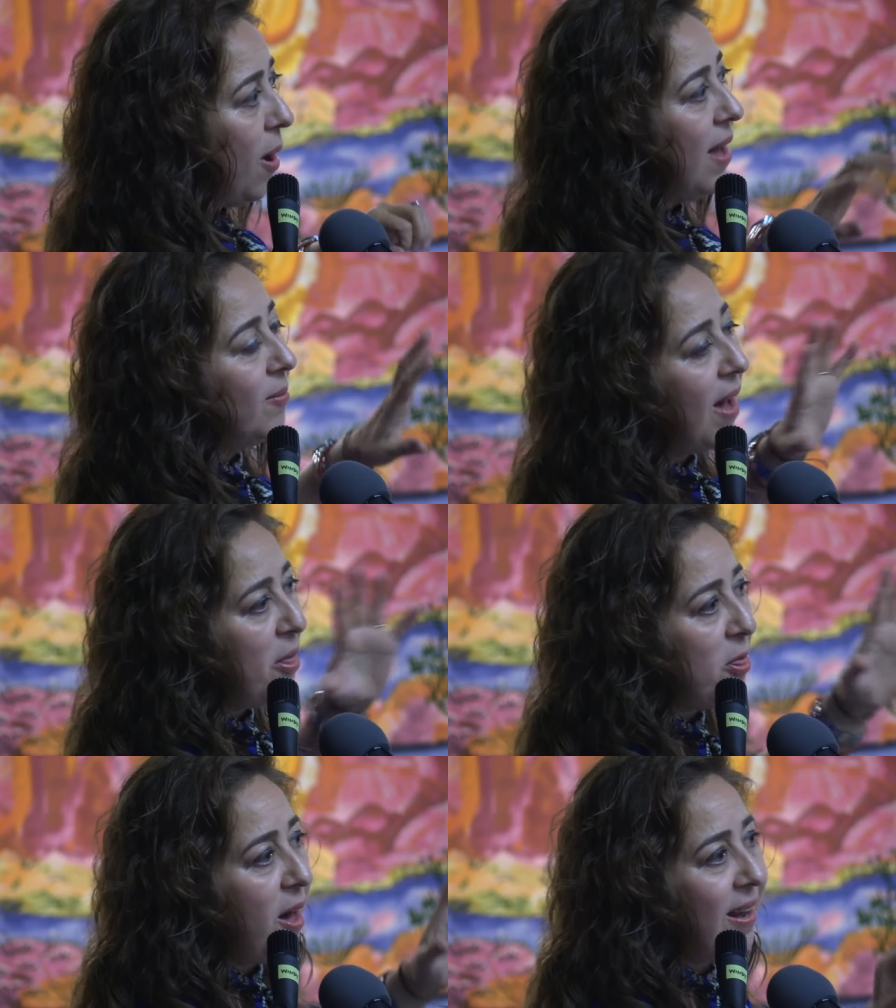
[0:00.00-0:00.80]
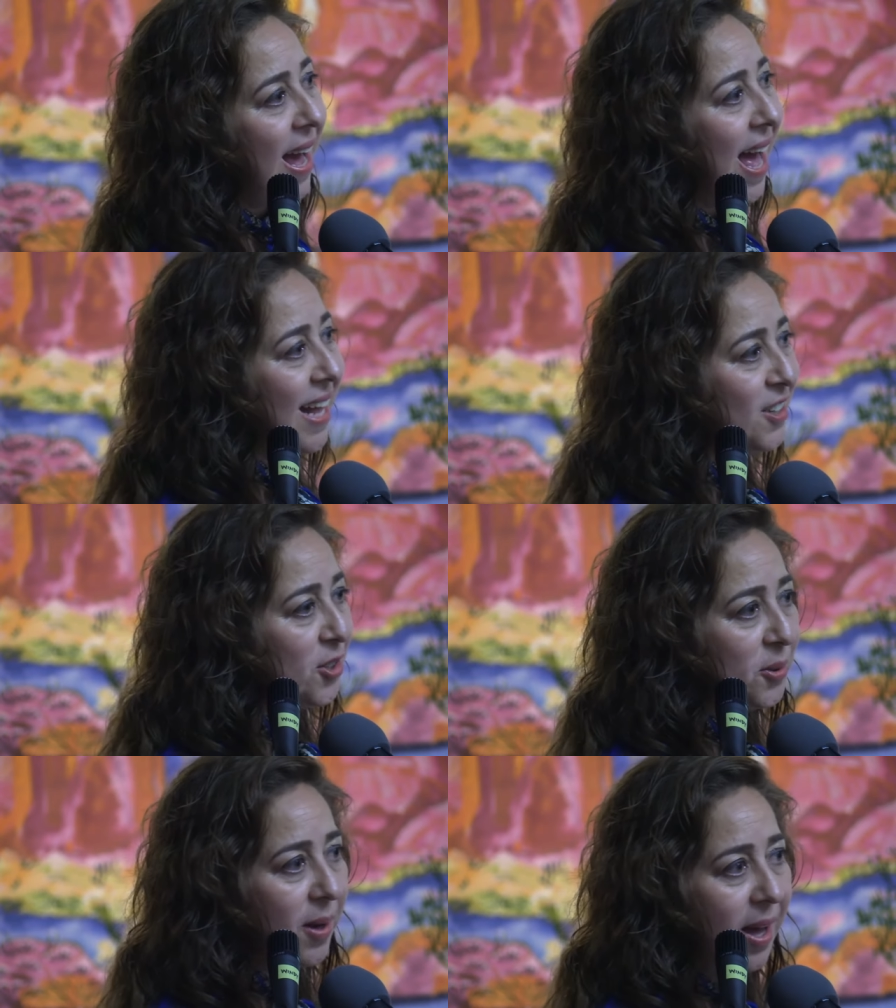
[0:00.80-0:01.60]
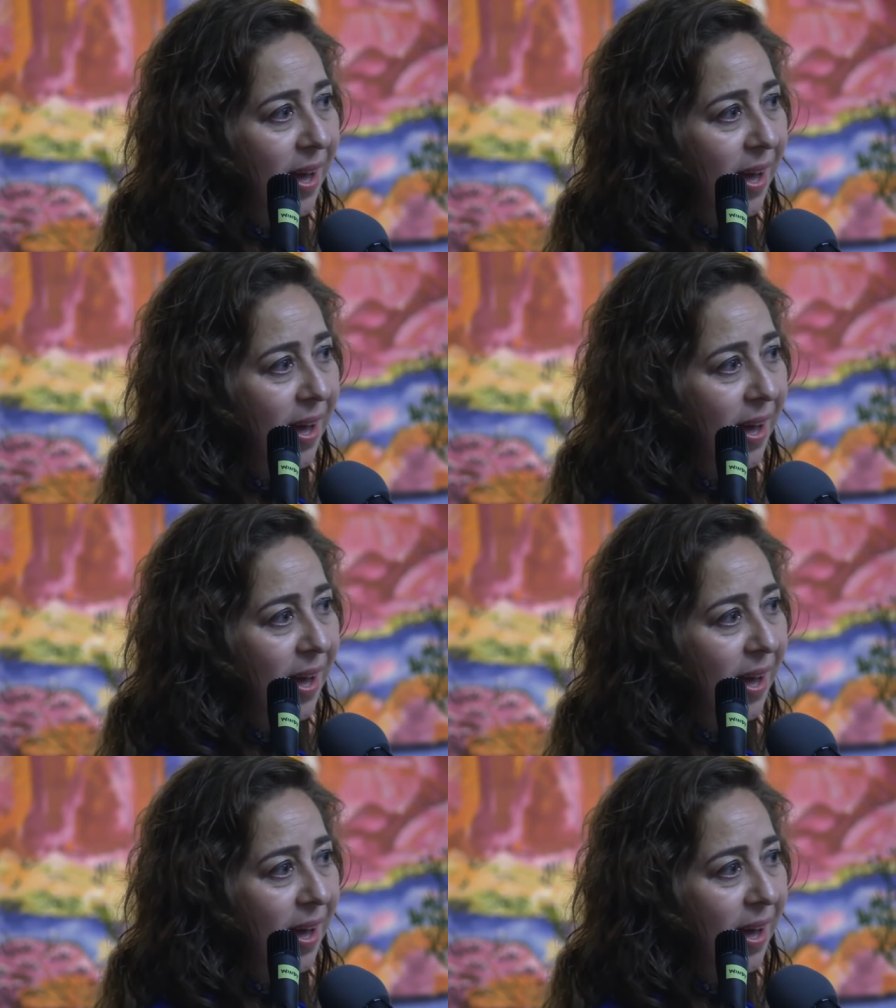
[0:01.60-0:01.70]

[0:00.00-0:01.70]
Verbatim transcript: I thought I had to